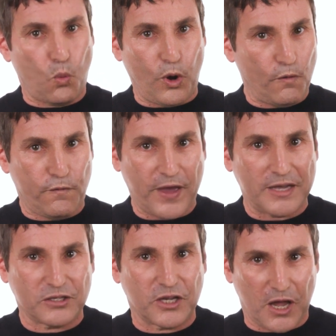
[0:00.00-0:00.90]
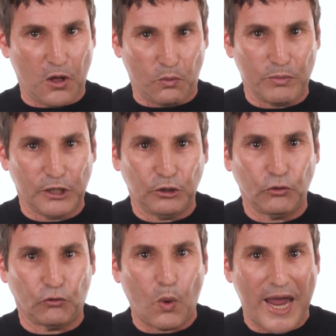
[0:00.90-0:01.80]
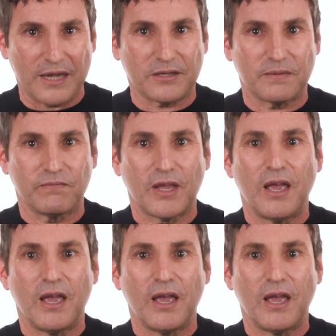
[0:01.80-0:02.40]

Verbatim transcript: will fasting help me lose weight?